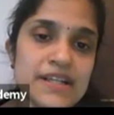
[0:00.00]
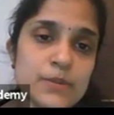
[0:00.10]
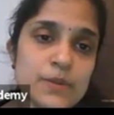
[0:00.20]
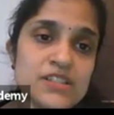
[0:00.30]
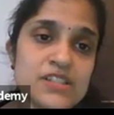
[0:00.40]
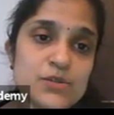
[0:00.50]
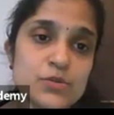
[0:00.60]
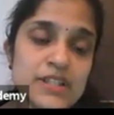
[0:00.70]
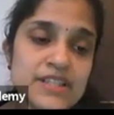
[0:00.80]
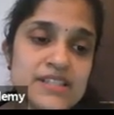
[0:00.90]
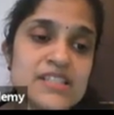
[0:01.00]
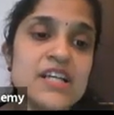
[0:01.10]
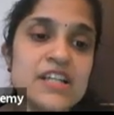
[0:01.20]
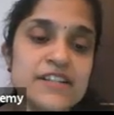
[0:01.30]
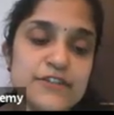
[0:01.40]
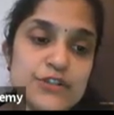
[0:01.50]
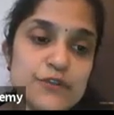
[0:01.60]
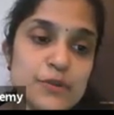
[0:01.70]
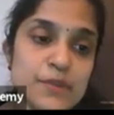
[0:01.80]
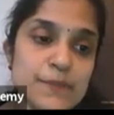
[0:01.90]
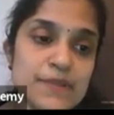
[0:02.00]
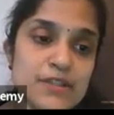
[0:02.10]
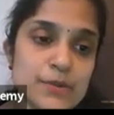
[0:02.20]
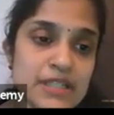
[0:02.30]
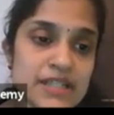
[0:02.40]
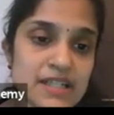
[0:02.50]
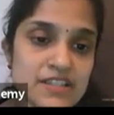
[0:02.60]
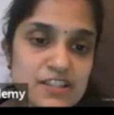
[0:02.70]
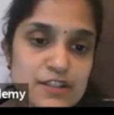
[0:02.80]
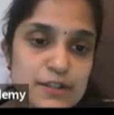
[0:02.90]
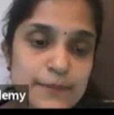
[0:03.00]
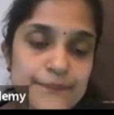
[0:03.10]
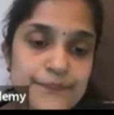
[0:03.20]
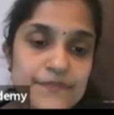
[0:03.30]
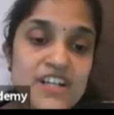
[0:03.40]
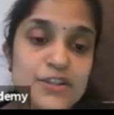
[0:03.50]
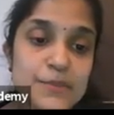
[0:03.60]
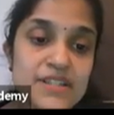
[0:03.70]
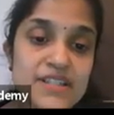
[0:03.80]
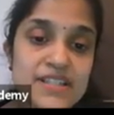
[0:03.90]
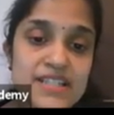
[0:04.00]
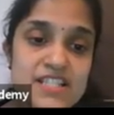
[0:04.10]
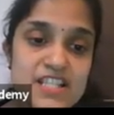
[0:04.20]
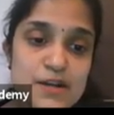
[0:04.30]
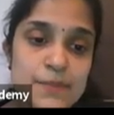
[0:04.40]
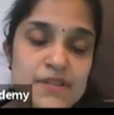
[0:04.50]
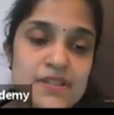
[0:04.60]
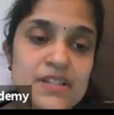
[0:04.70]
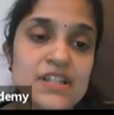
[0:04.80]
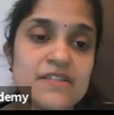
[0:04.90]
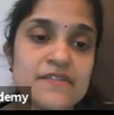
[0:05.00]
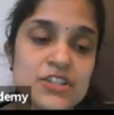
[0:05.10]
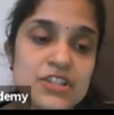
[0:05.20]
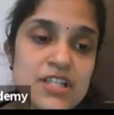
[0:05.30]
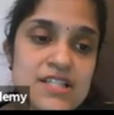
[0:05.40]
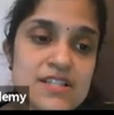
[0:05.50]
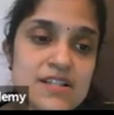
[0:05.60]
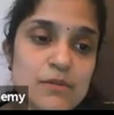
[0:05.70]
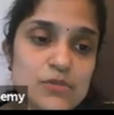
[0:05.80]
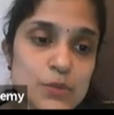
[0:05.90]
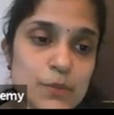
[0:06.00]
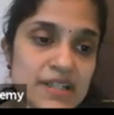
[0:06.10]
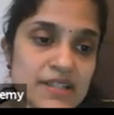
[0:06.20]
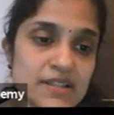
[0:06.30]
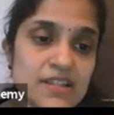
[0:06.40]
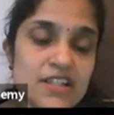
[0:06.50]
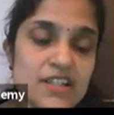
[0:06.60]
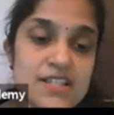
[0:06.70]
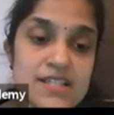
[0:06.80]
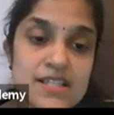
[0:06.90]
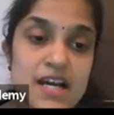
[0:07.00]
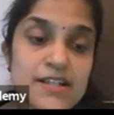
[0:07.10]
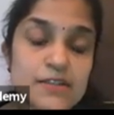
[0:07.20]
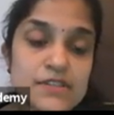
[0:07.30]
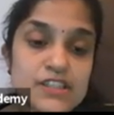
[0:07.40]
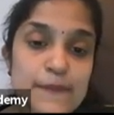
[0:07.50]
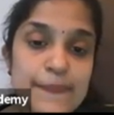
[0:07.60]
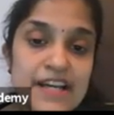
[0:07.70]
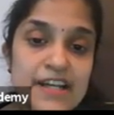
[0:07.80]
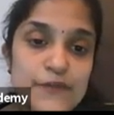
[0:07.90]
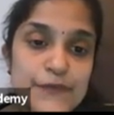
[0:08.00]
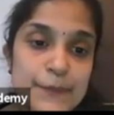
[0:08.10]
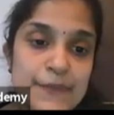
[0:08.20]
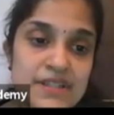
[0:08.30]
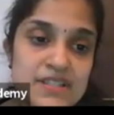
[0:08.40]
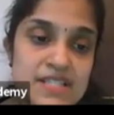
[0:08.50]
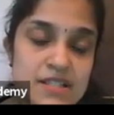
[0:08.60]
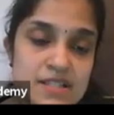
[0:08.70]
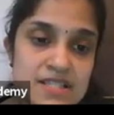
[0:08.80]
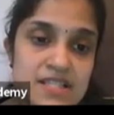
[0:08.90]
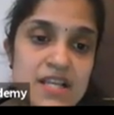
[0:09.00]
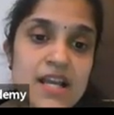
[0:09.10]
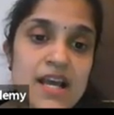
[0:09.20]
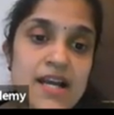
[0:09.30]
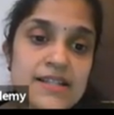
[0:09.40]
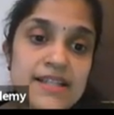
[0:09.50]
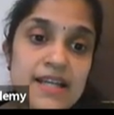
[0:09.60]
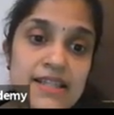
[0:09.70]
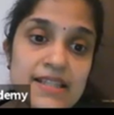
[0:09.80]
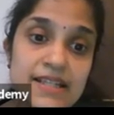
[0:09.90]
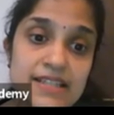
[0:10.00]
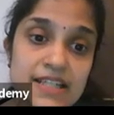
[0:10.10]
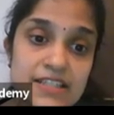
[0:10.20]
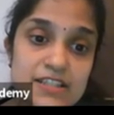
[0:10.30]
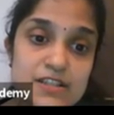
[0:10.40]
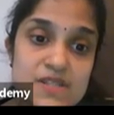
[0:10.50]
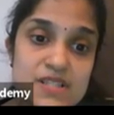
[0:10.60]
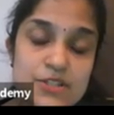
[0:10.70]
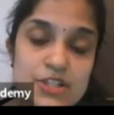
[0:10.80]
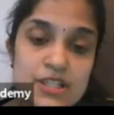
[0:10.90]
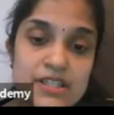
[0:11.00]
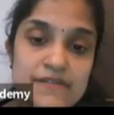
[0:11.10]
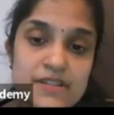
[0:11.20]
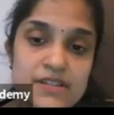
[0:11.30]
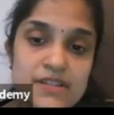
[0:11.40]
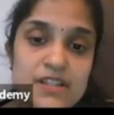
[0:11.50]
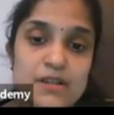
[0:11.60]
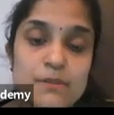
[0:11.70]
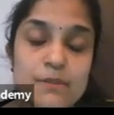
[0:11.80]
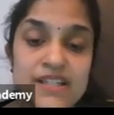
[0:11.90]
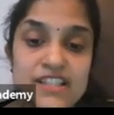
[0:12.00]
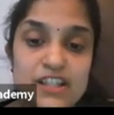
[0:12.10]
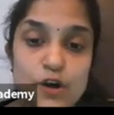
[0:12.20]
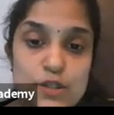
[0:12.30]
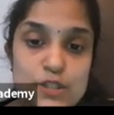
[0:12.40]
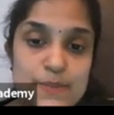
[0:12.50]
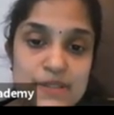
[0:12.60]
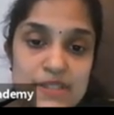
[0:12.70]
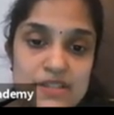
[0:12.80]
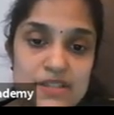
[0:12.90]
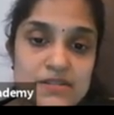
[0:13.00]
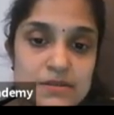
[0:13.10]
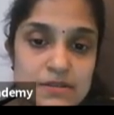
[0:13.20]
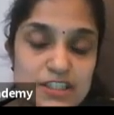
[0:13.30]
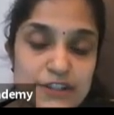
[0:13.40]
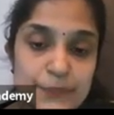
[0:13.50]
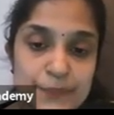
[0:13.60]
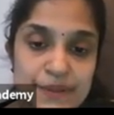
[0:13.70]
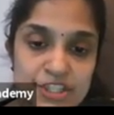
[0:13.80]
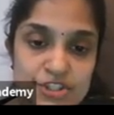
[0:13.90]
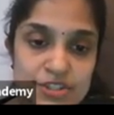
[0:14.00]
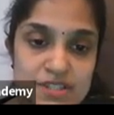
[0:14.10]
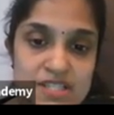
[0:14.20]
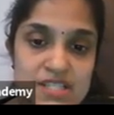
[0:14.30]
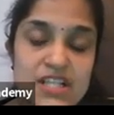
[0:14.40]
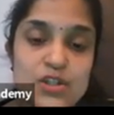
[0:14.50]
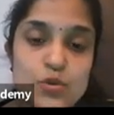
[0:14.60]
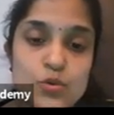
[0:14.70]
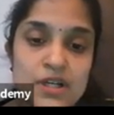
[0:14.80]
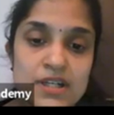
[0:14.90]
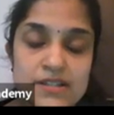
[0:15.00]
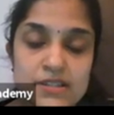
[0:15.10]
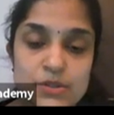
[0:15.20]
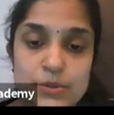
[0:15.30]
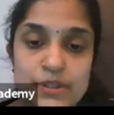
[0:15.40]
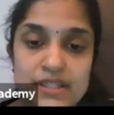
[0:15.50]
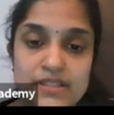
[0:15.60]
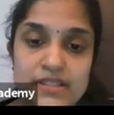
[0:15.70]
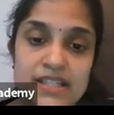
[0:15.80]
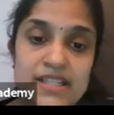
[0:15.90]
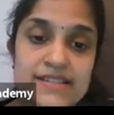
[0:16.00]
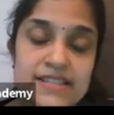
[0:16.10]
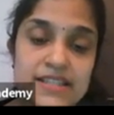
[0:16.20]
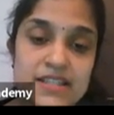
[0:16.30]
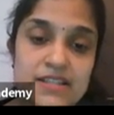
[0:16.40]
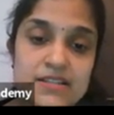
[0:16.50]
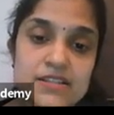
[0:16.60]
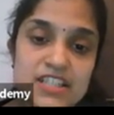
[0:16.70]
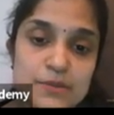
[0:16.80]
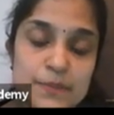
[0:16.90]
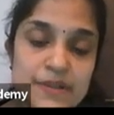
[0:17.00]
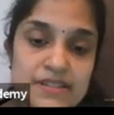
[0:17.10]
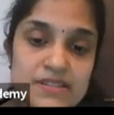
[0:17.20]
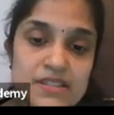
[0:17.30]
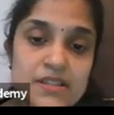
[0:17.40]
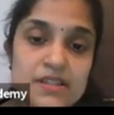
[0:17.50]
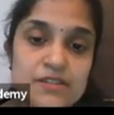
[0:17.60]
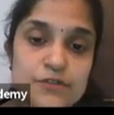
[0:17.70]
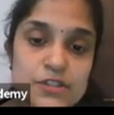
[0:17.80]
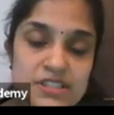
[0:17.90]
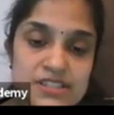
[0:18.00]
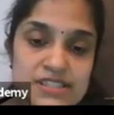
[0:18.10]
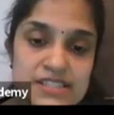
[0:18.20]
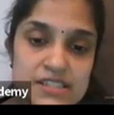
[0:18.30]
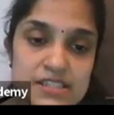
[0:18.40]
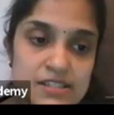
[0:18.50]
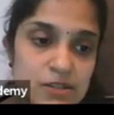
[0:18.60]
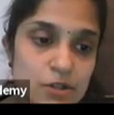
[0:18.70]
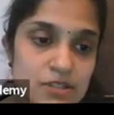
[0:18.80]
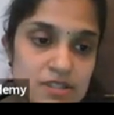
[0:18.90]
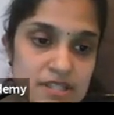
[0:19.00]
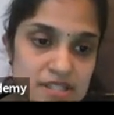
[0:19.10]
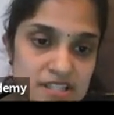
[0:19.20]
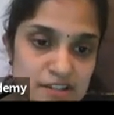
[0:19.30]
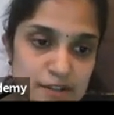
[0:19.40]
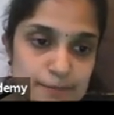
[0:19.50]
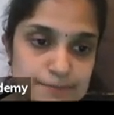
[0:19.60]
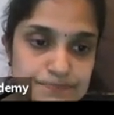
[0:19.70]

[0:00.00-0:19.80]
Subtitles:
advanced rulings which we may be looking at. One immediate example which does come to mind is that of the supply of the medicines and the allied items which are given by the hospital to the inpatients who are undergoing the healthcare treatment for the disease, disorders, etc.